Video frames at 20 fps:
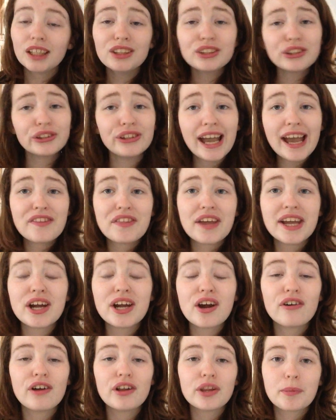So yeah, they
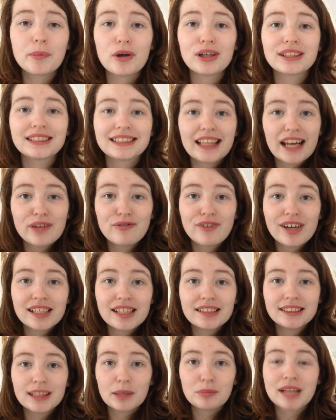are all the books that I read
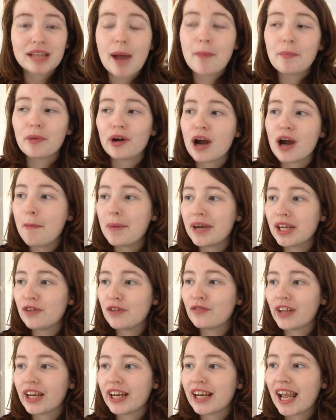in September, a bit
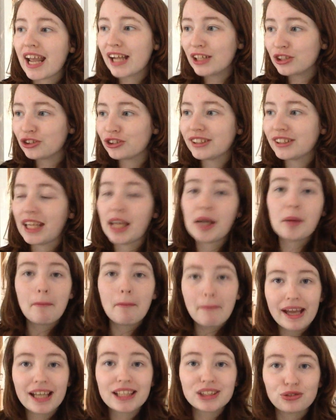of an
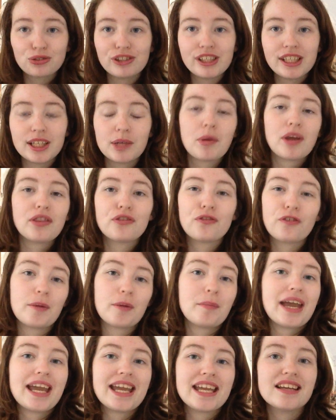interesting mixed reading month for
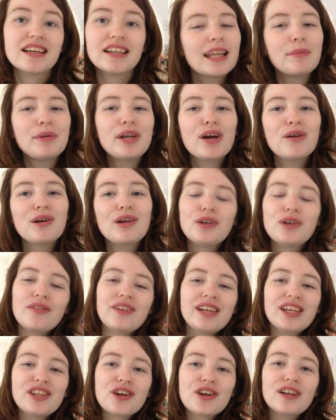me. Let me know if you
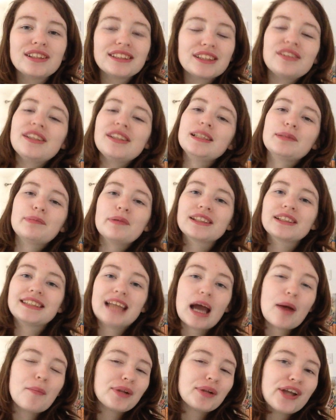have any thoughts on these books
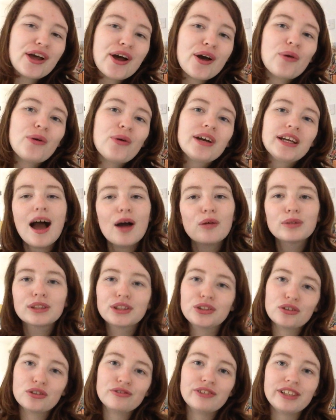down below. How
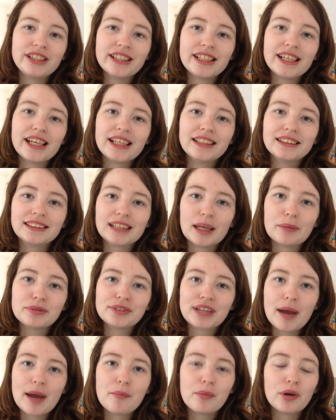was your reading in
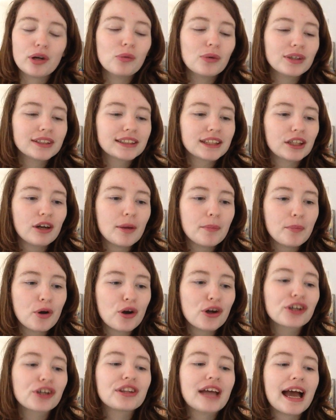September? Was there a
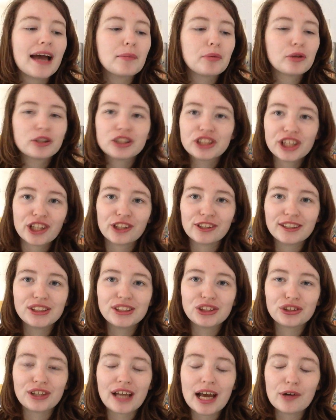book that particularly
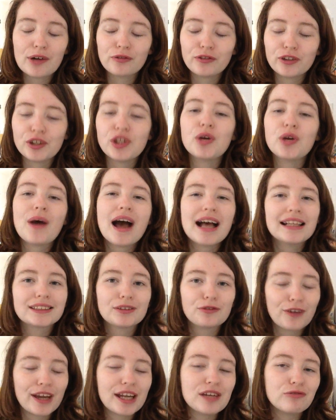stood out for you as
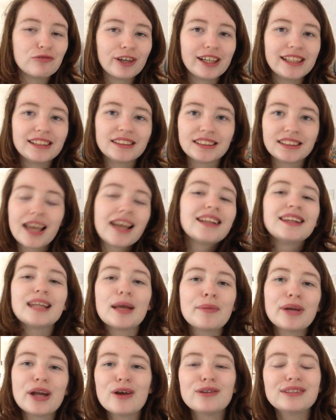a favourite?
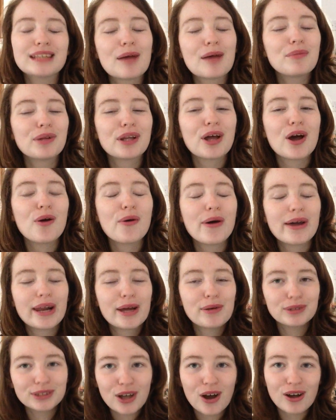Let me know down below, and
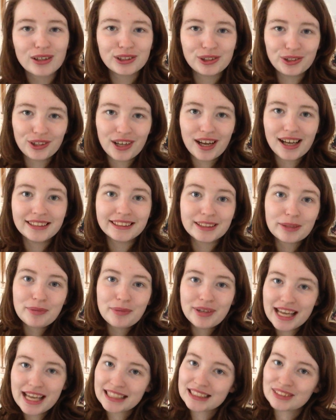I will talk to you guys in
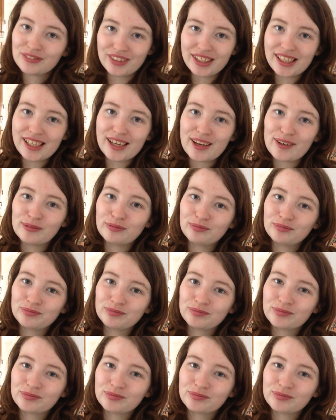my next video.